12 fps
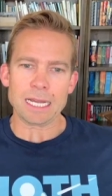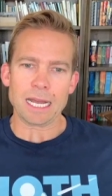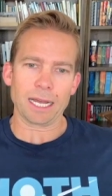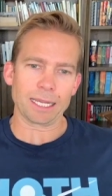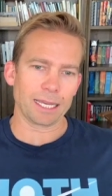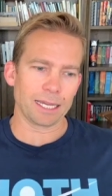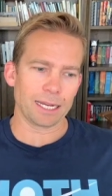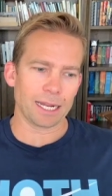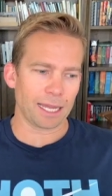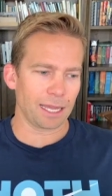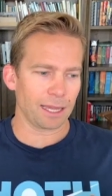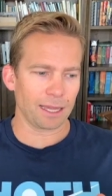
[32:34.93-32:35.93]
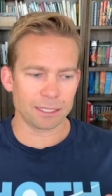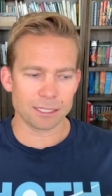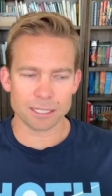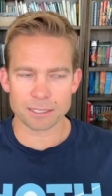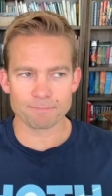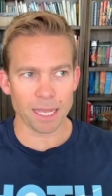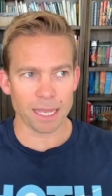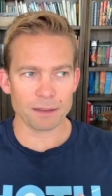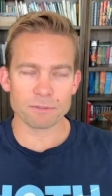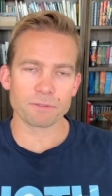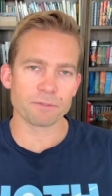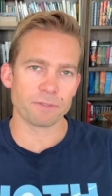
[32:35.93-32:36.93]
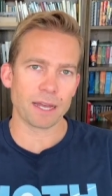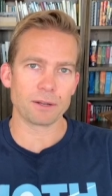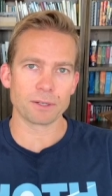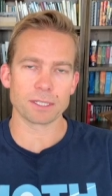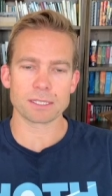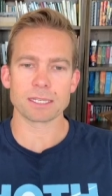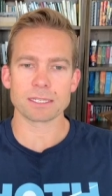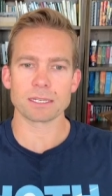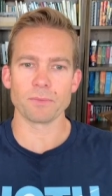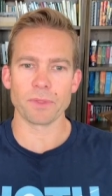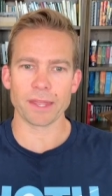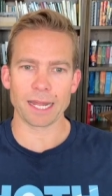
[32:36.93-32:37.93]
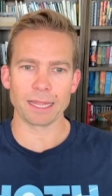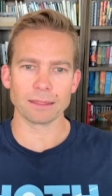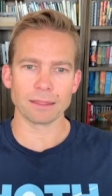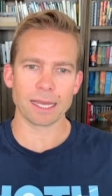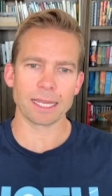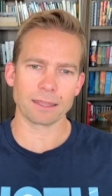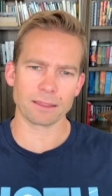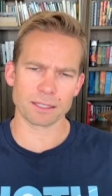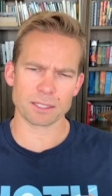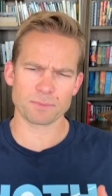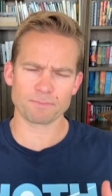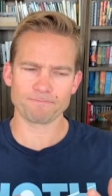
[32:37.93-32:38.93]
Again, I haven't found a system that I like that's